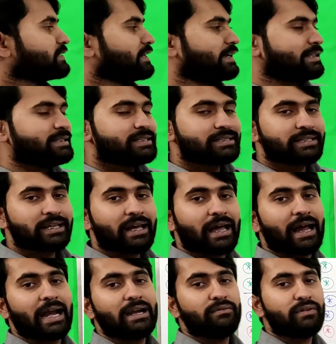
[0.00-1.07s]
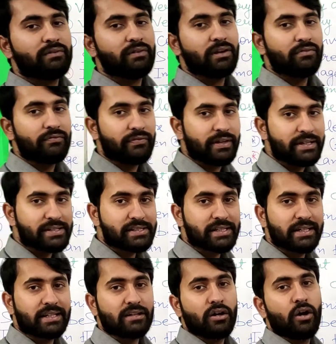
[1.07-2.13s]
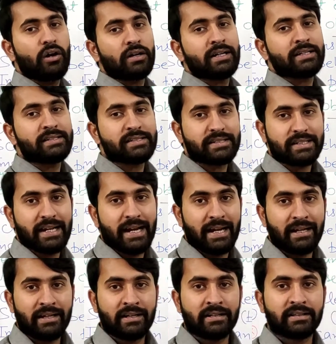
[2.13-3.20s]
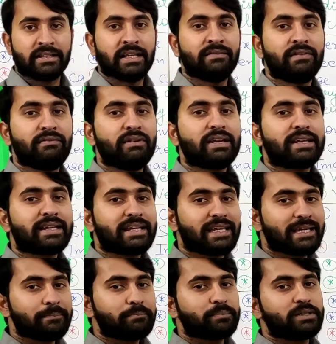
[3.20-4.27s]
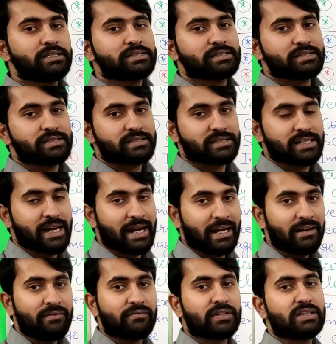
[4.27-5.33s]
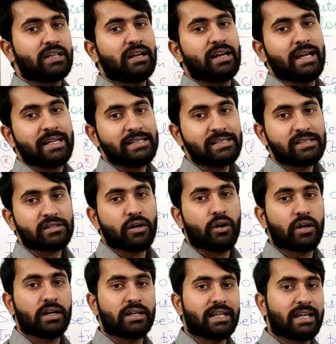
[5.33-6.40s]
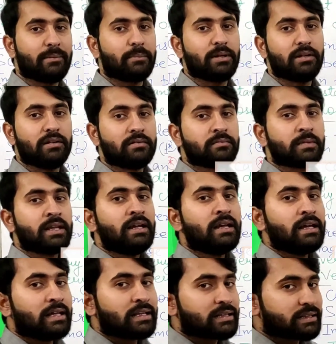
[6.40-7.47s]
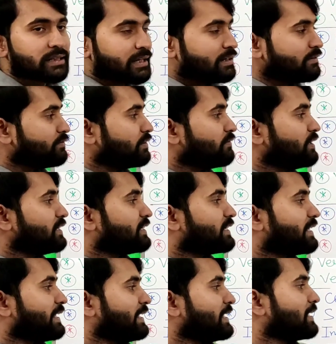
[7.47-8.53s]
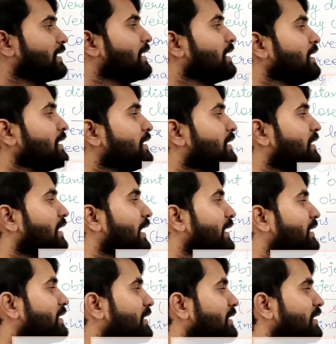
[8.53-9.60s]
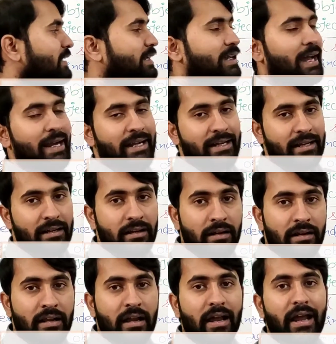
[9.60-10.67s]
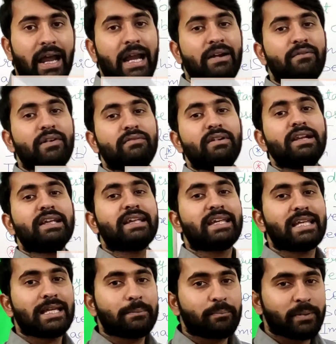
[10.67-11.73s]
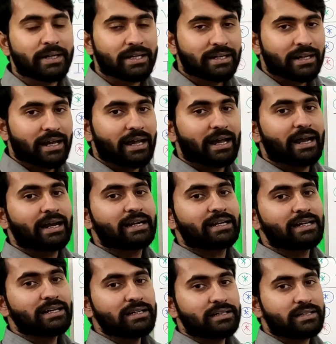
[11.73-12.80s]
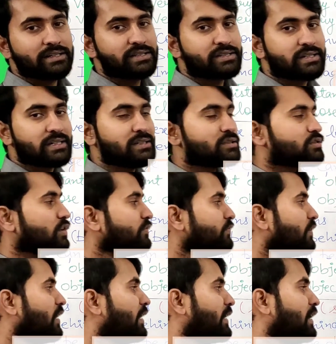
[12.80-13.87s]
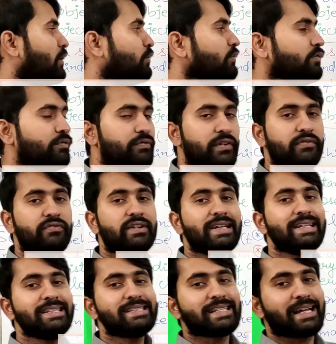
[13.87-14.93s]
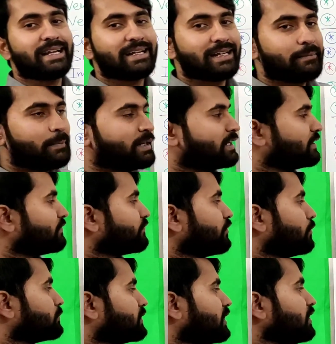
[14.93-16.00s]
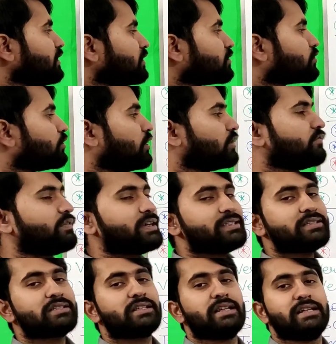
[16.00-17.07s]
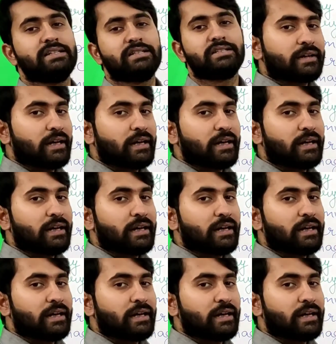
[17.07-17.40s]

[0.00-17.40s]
lens and we will fix it on a stand. Then we will keep this stand with the lens on a table. Then we will take a lighted candle and we will keep it at a distance of around 50 centimeters from the convex lens.